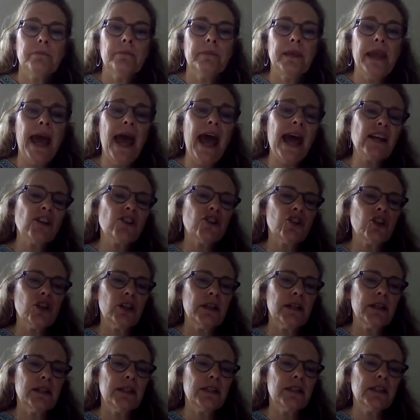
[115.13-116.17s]

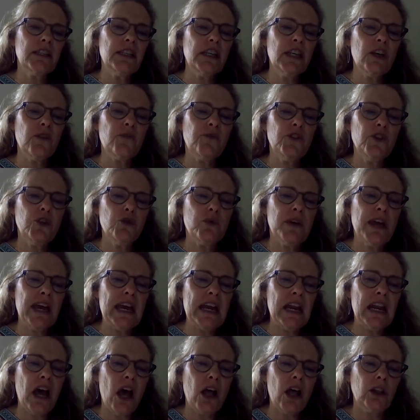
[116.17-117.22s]
Actually, see if you
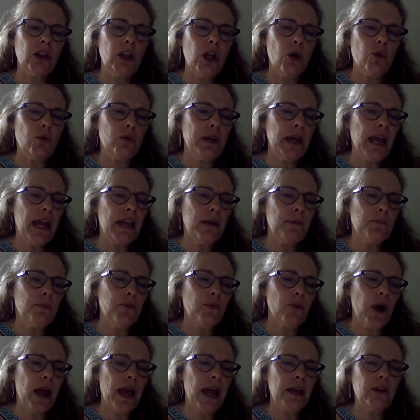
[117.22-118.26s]
cannot locate
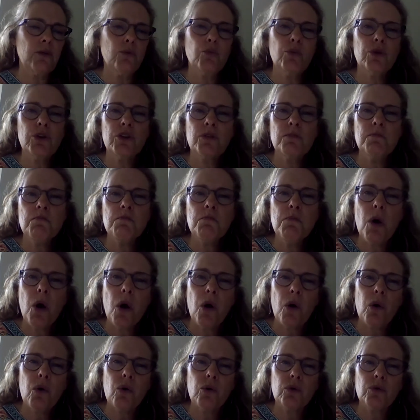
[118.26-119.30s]
bread with
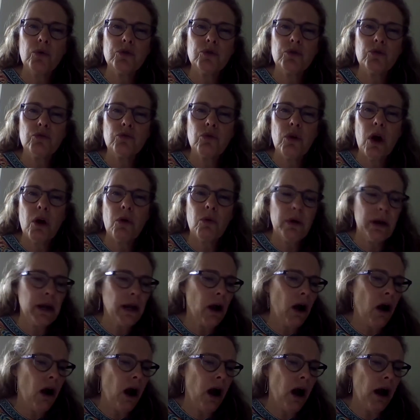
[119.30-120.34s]
mold growing
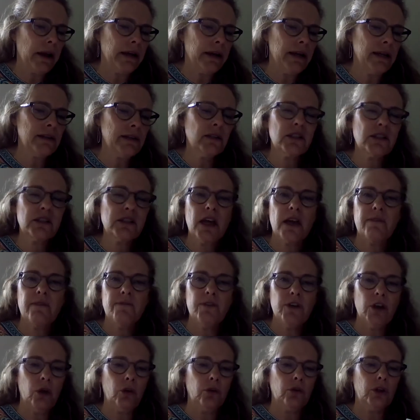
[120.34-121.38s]
on it, said
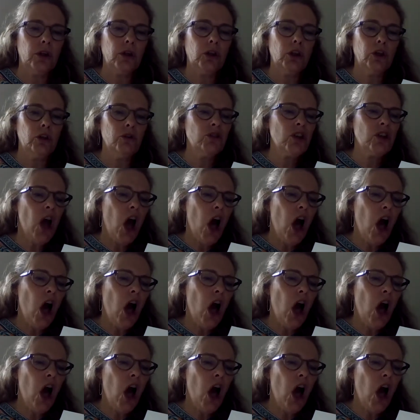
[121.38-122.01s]
Vilna Lutz.